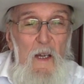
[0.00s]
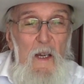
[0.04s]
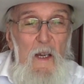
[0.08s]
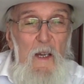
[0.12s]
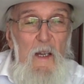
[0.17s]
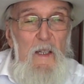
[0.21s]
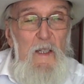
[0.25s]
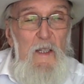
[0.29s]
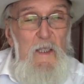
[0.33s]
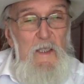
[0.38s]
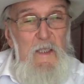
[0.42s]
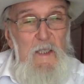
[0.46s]

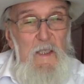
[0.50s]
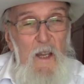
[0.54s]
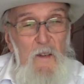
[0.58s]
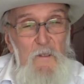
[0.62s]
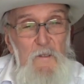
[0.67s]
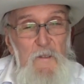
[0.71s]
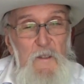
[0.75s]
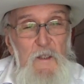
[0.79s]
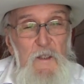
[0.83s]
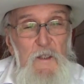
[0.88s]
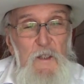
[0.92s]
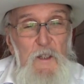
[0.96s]
It is
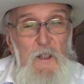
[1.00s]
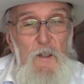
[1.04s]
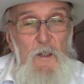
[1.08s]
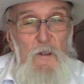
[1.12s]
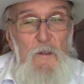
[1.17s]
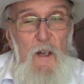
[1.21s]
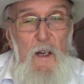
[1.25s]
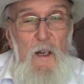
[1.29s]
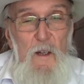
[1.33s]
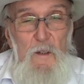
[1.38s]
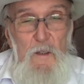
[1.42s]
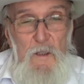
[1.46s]
left to the
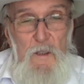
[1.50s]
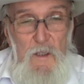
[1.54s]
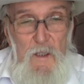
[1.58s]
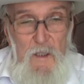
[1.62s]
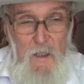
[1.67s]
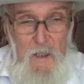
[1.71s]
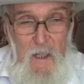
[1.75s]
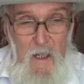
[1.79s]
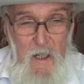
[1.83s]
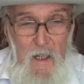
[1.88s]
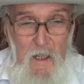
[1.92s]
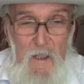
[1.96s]

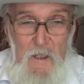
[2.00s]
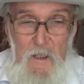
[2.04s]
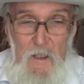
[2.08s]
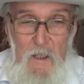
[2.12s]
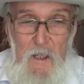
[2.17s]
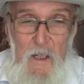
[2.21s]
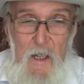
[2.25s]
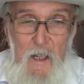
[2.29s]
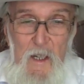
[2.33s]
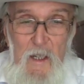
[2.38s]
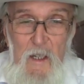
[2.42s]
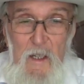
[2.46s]
corrosion
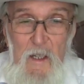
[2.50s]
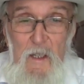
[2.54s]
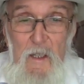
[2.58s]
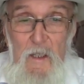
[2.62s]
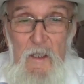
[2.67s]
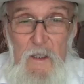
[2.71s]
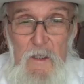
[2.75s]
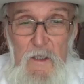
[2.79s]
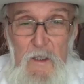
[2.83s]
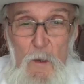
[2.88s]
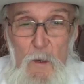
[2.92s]
engineers